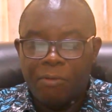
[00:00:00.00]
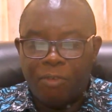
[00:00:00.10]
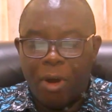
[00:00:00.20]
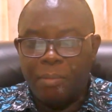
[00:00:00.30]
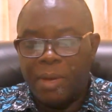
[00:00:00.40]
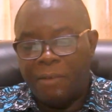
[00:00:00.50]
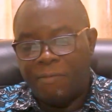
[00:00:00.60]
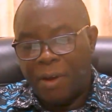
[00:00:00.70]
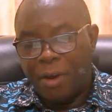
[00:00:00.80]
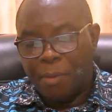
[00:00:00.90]
from a
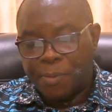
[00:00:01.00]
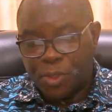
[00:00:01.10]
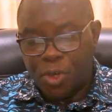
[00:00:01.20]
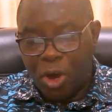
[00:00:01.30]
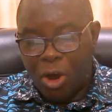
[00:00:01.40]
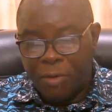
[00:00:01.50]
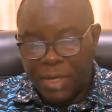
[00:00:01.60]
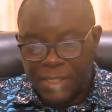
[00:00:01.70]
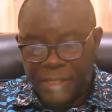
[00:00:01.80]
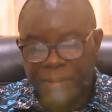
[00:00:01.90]
very obscure
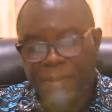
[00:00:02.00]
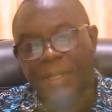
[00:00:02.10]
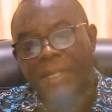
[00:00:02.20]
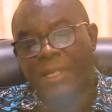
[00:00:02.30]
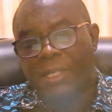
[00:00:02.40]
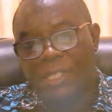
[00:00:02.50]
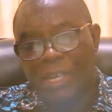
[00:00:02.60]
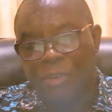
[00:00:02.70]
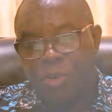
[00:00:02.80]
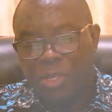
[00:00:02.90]
origin.
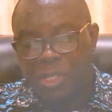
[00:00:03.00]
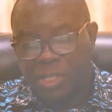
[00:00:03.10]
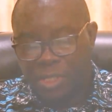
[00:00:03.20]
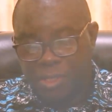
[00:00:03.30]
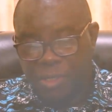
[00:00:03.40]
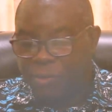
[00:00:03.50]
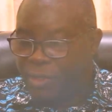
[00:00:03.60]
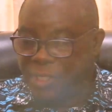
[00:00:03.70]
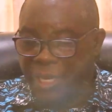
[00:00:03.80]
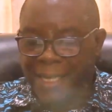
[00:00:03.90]
She rose,
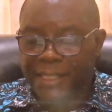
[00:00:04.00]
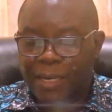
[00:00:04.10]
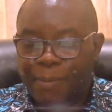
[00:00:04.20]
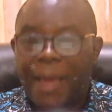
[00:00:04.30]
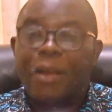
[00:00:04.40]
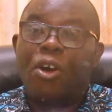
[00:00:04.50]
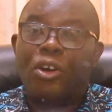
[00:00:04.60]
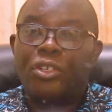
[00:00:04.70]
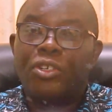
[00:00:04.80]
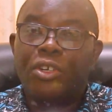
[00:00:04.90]
was selected by
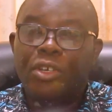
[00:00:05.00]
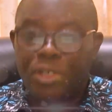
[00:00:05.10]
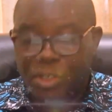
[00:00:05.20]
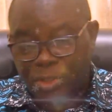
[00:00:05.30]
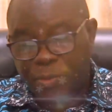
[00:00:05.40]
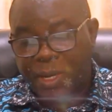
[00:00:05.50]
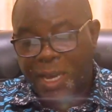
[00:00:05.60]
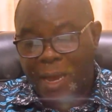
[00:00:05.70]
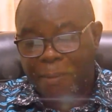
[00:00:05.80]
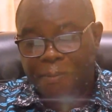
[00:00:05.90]
God to
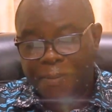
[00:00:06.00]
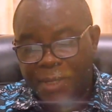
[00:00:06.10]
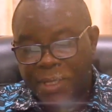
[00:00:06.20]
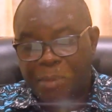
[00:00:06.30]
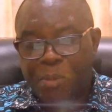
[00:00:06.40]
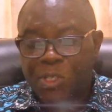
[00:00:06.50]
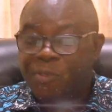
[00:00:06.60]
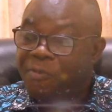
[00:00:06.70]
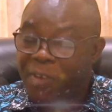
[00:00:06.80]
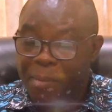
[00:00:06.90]
become the
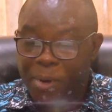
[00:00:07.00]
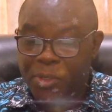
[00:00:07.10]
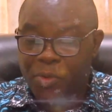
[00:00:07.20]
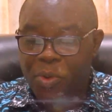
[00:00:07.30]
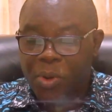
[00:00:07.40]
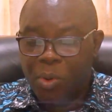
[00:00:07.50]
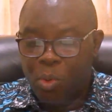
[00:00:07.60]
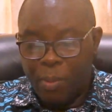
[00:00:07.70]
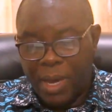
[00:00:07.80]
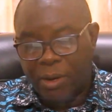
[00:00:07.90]
most famous
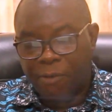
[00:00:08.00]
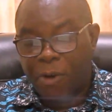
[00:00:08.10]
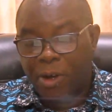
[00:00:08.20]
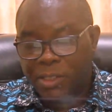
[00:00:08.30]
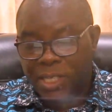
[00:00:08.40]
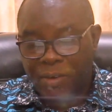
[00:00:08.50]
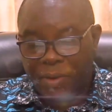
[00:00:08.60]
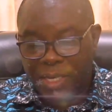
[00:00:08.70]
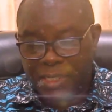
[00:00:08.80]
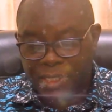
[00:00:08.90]
woman of all
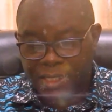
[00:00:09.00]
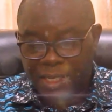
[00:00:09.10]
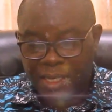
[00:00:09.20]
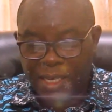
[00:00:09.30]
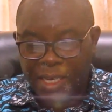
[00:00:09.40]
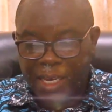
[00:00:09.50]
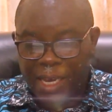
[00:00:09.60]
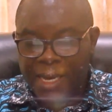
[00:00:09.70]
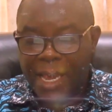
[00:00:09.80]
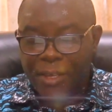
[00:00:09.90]
generations.
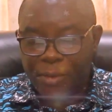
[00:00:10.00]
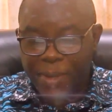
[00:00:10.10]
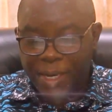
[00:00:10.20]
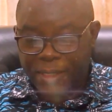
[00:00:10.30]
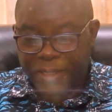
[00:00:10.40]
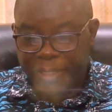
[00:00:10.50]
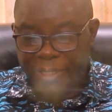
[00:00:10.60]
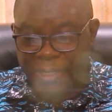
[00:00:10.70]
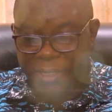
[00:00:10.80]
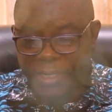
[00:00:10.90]
In her humility,
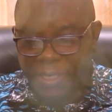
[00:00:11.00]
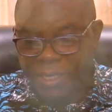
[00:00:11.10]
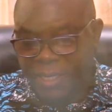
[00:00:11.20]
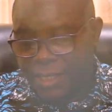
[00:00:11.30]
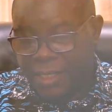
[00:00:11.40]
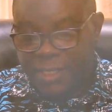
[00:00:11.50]
it